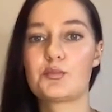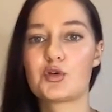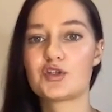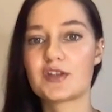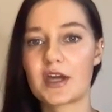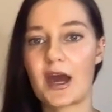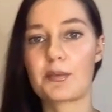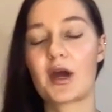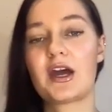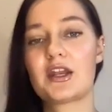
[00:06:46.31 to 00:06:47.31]
bridge the
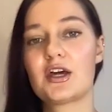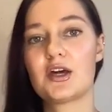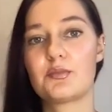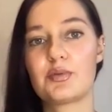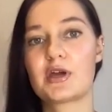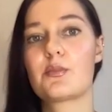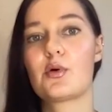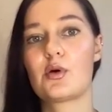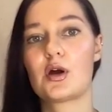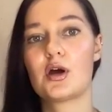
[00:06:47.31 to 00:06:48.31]
gap kind of and bring
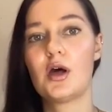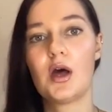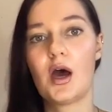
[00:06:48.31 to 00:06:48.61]
more